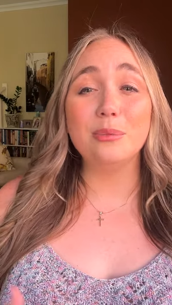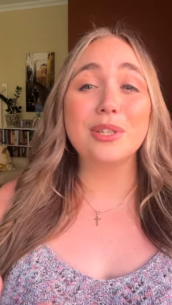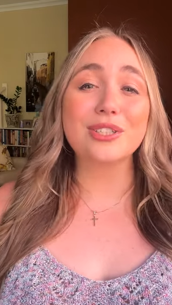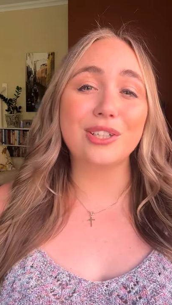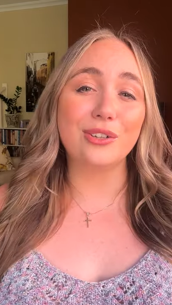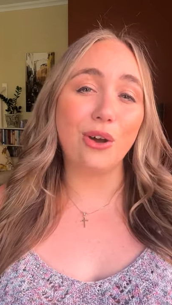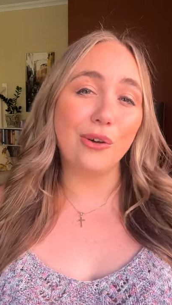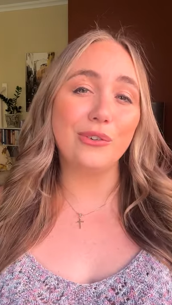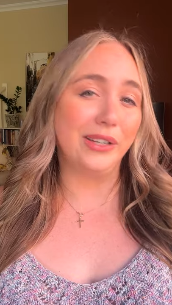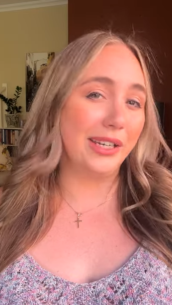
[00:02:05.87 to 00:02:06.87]
which can
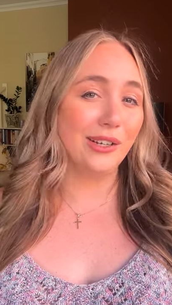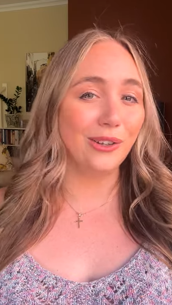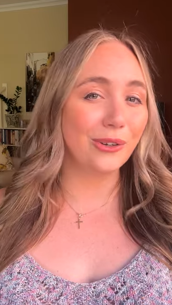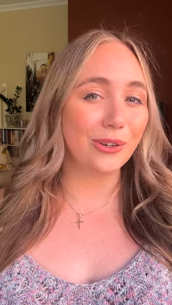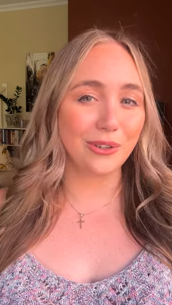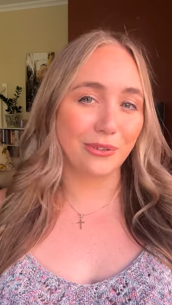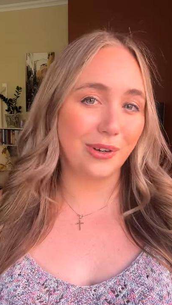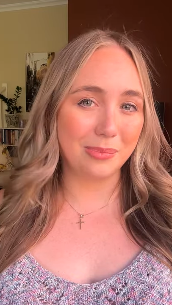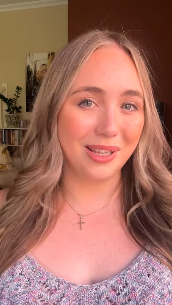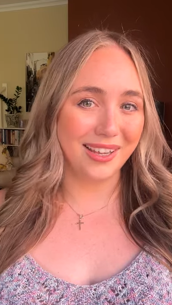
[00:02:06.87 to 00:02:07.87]
often include
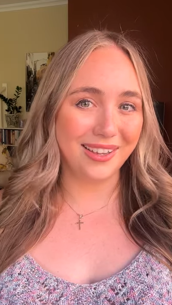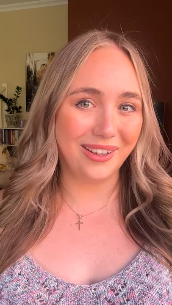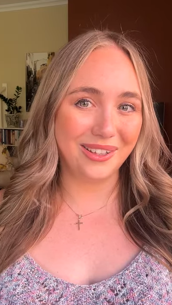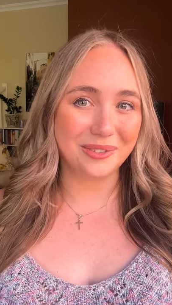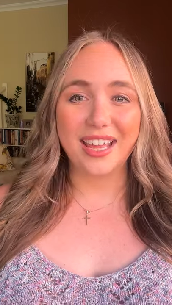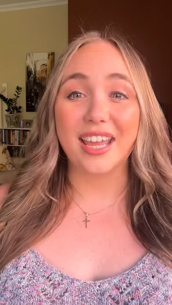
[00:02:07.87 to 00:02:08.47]
3-ply yarn.